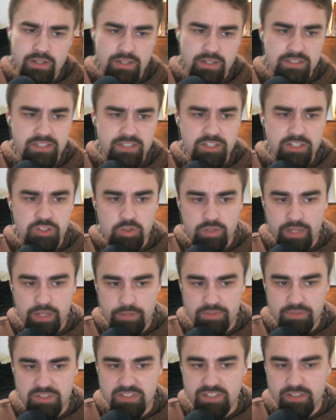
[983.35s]
essentially I
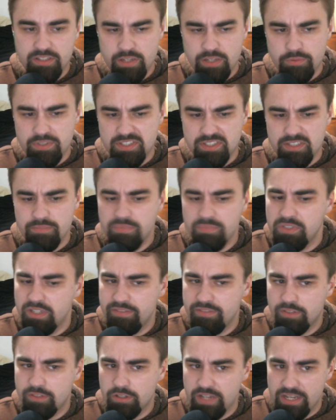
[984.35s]
was dealing with some
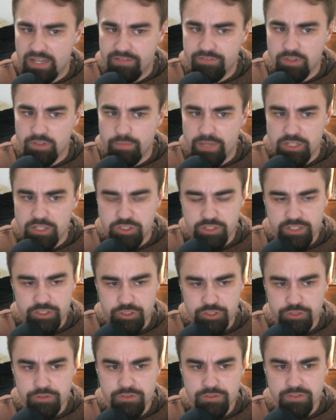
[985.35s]
liver inflammation
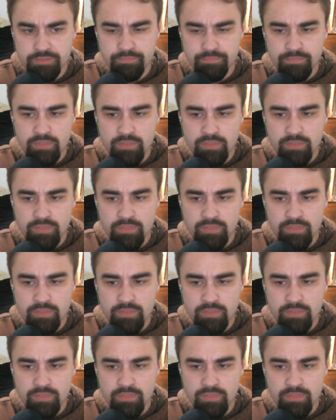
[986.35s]
issues.